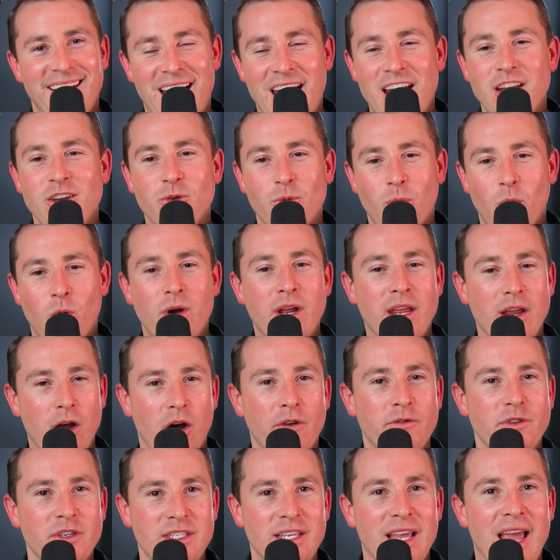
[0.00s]
And you're walking,
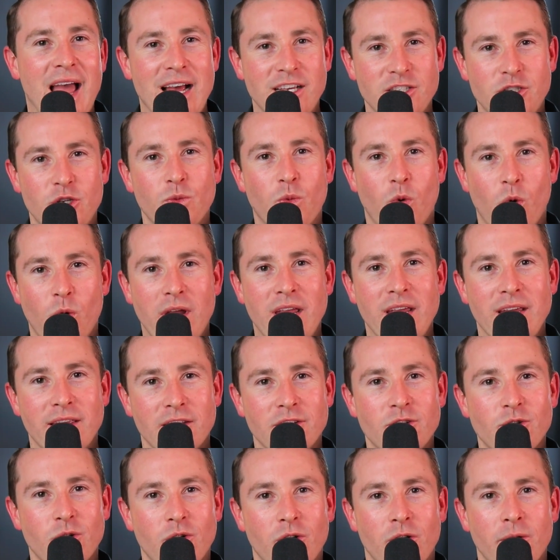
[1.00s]
obviously, as you're walking in
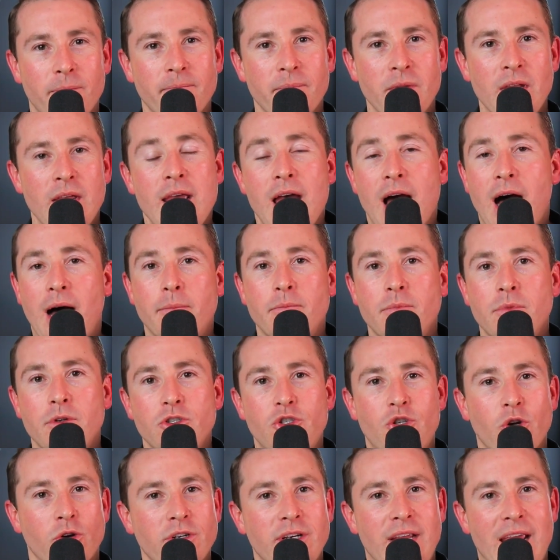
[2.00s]
the door.
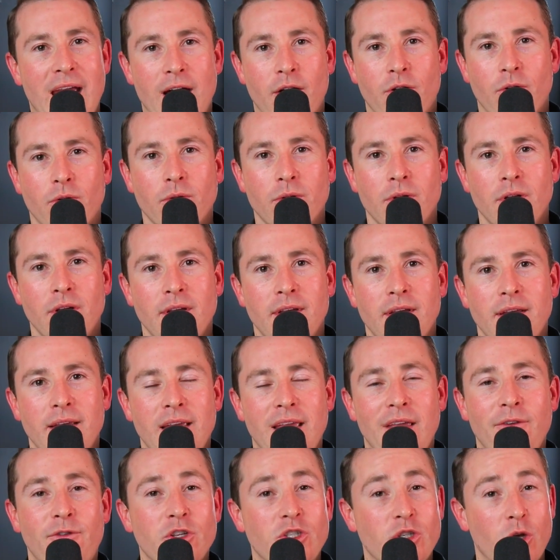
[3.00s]
John, Carol,
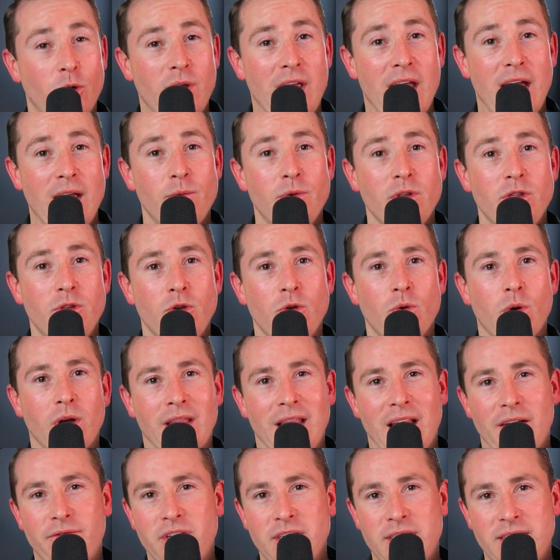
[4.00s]
if it's okay with you,
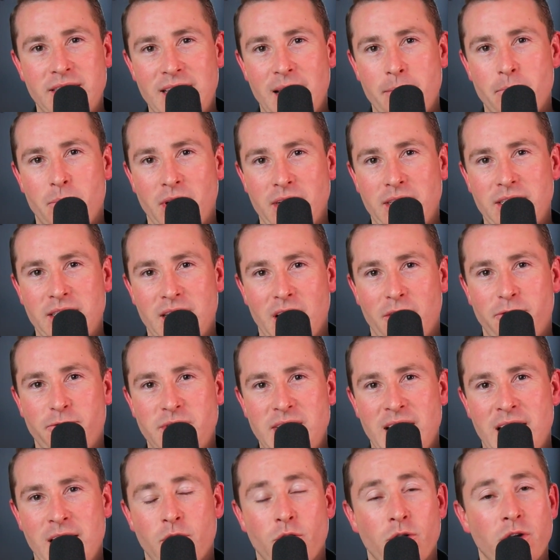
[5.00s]
I'd love to set my stuff
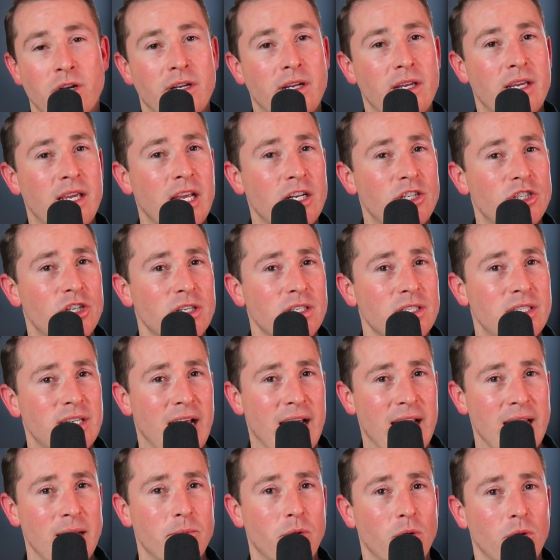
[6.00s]
down on a kitchen
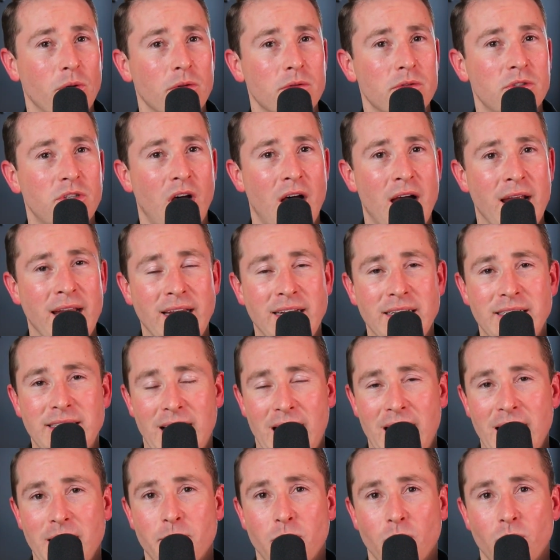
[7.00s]
table, dining
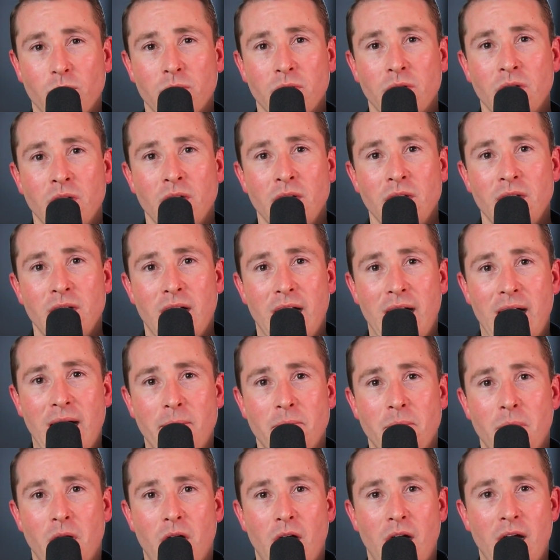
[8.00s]
table.
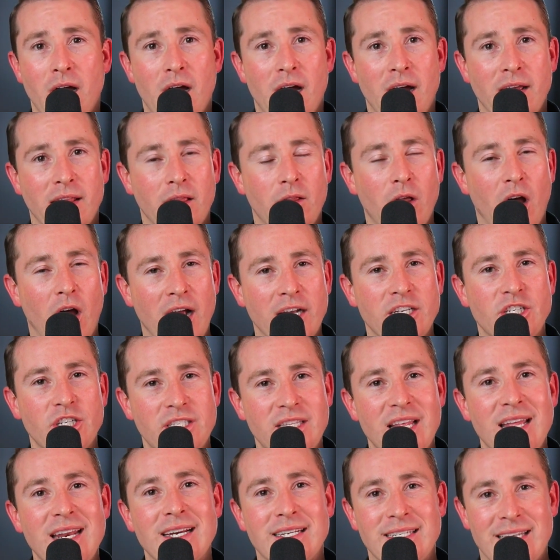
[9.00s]
I
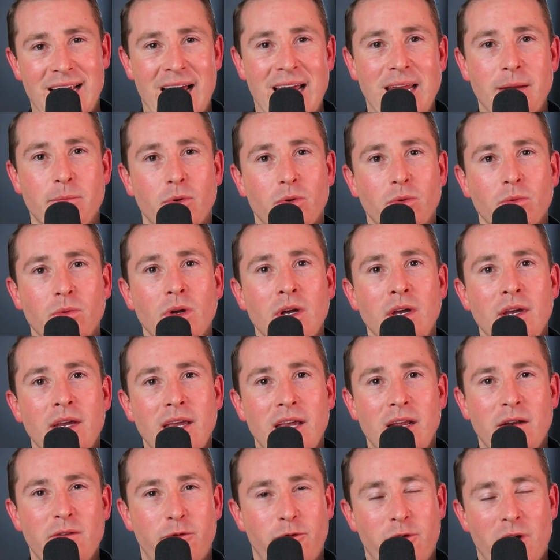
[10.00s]
just need a table
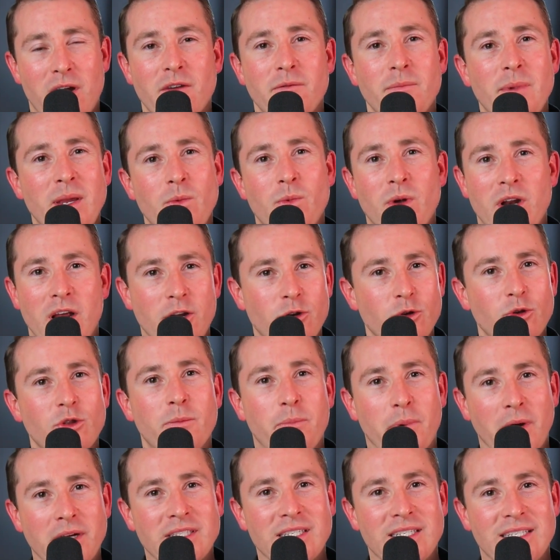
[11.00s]
in front of me when I do the
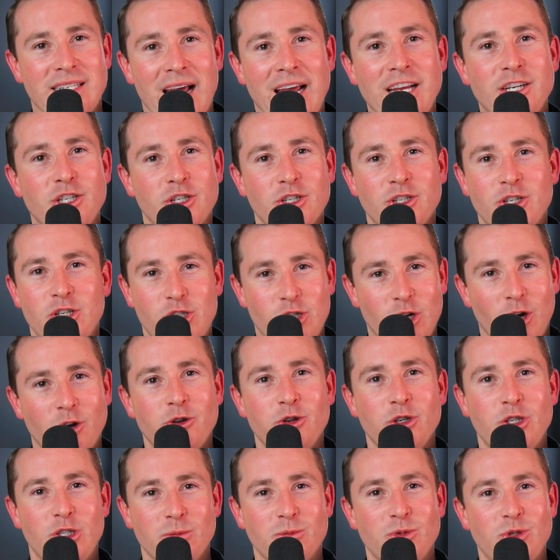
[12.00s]
presentation to show
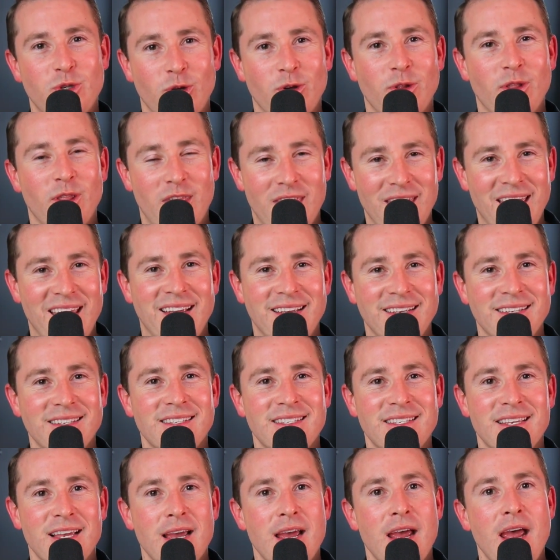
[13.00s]
you some certain
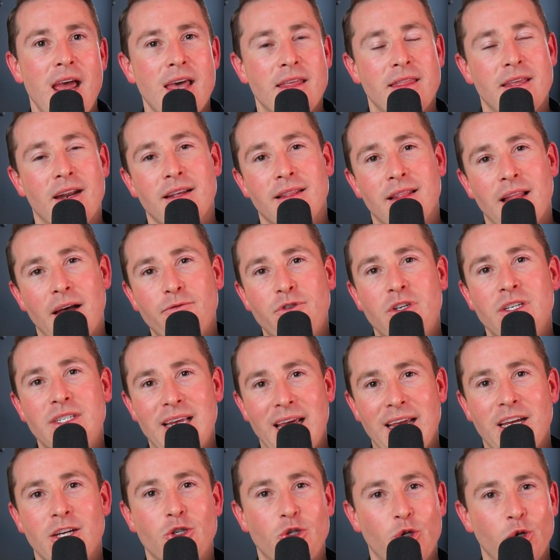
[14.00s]
things. And then I'd love to
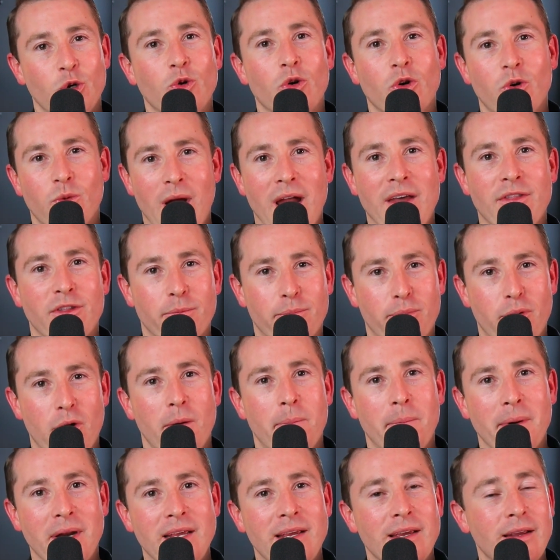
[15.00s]
take a tour around the
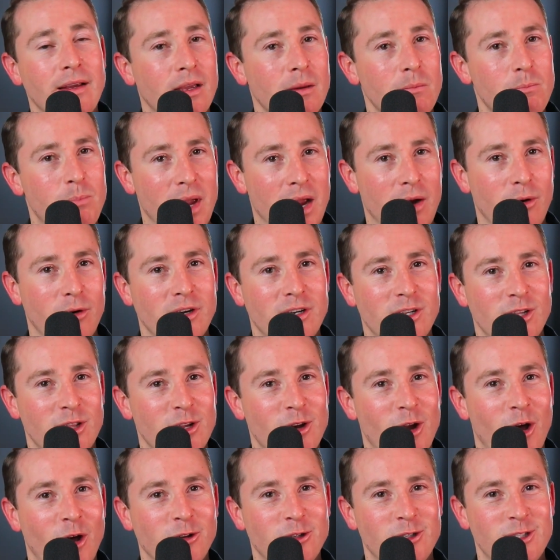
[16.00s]
property and compare it to the
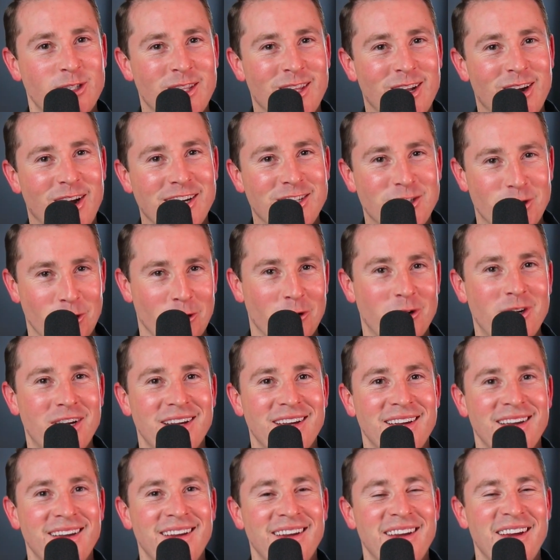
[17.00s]
notes that I
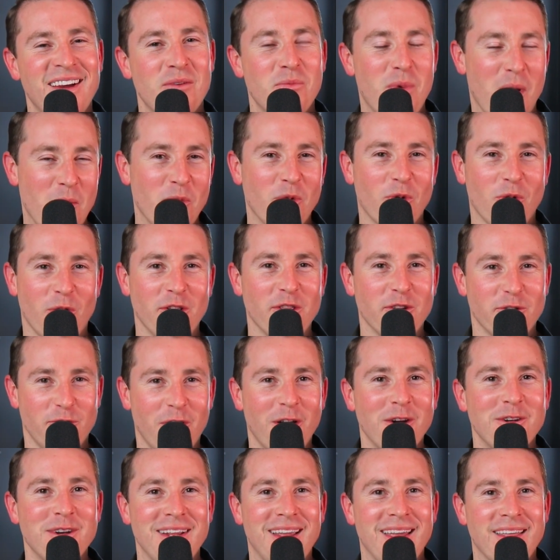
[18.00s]
took when we were on the
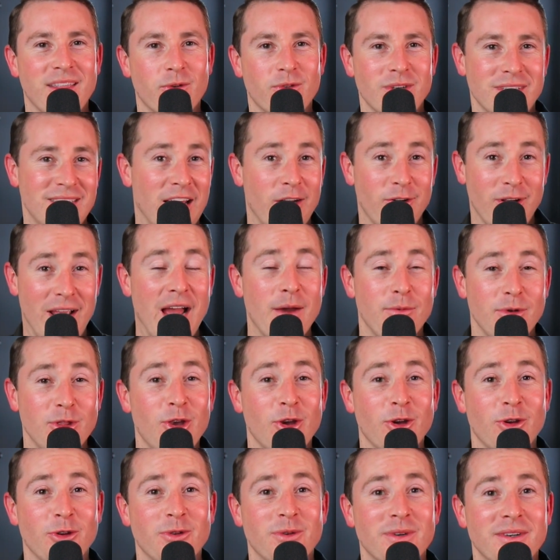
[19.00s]
phone together. Is that okay with
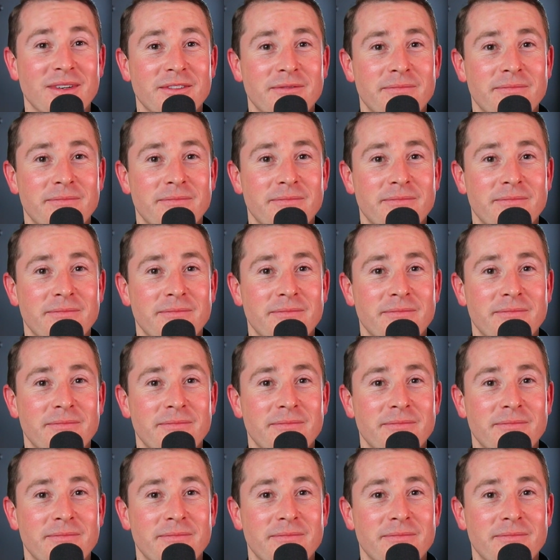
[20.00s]
you?